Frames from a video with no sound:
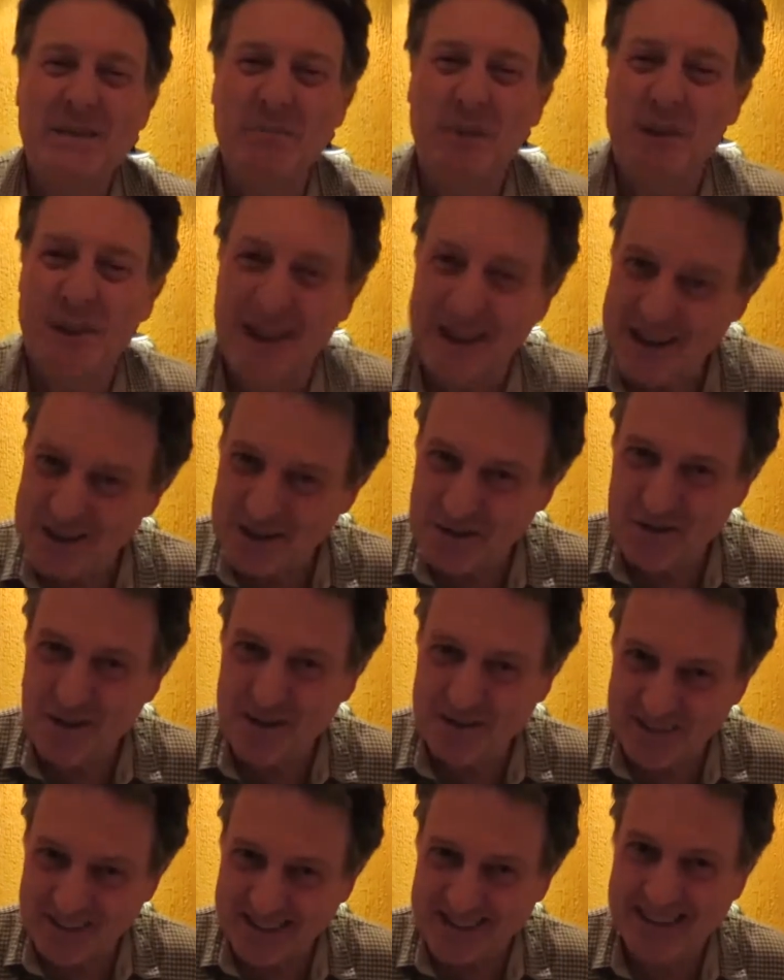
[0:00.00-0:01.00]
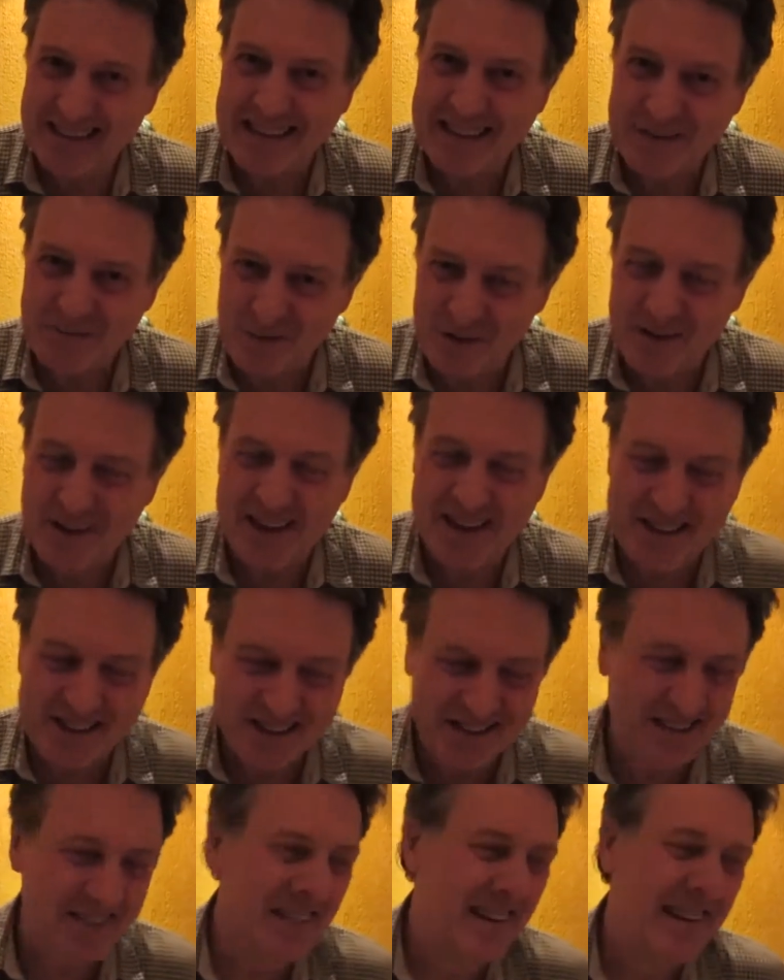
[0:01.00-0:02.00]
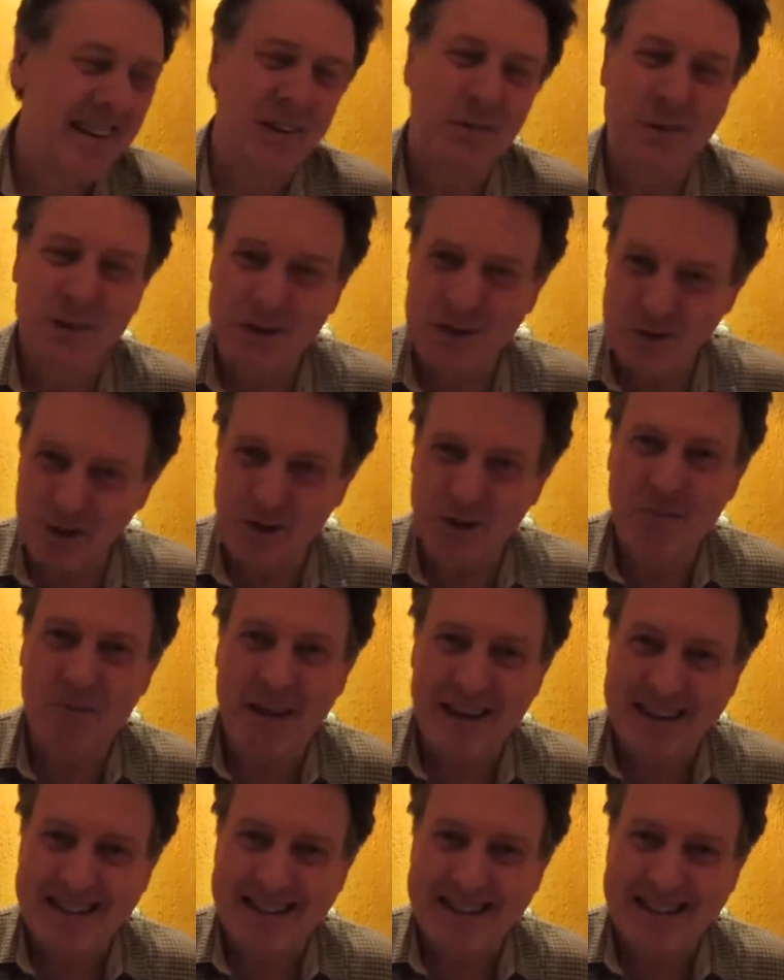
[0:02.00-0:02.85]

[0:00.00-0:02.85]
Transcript: Inspirational, my friend. Inspirational. Wish you all the